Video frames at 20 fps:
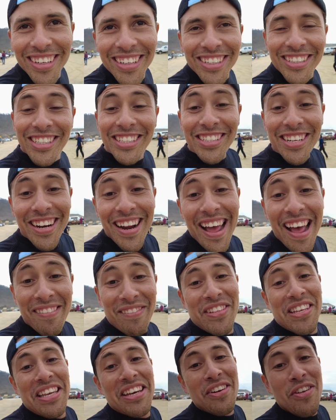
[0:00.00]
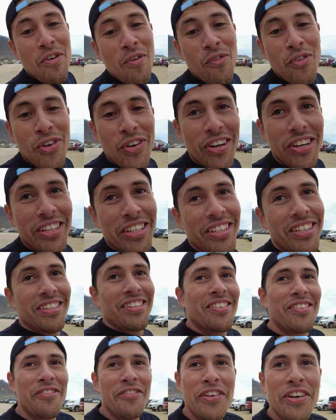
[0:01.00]
she's gonna have to get over it and
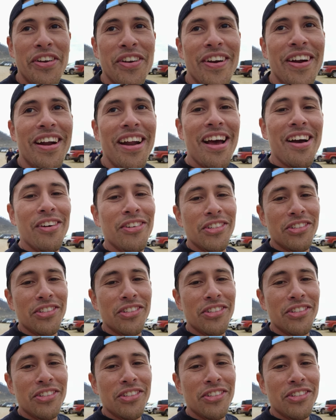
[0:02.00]
figure it out.